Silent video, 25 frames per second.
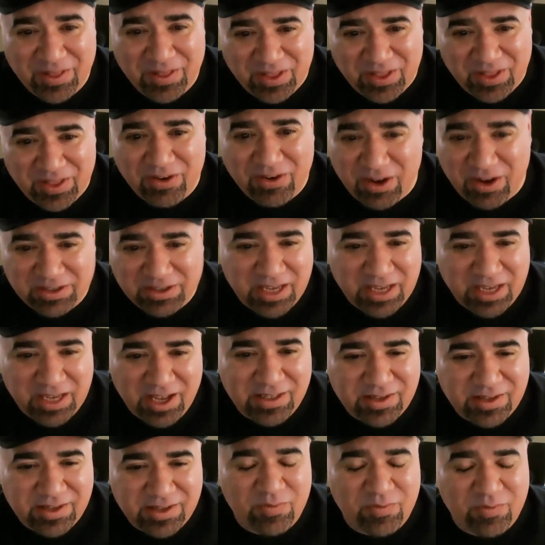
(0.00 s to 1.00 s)
there are
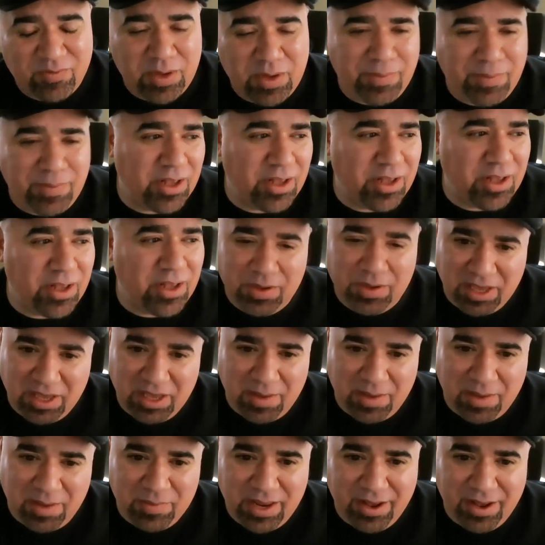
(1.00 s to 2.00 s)
tons of people coming
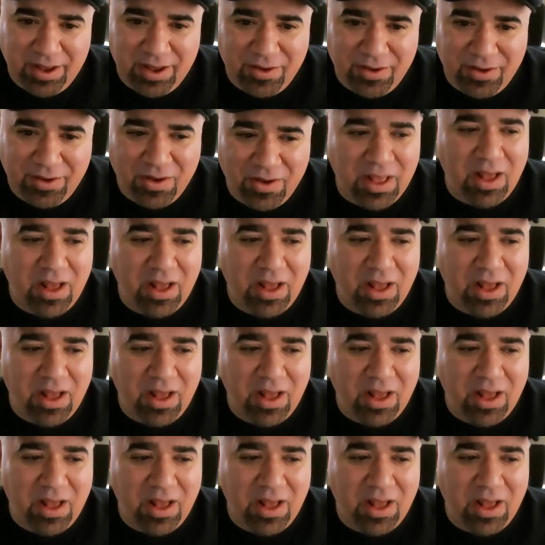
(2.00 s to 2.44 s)
up now.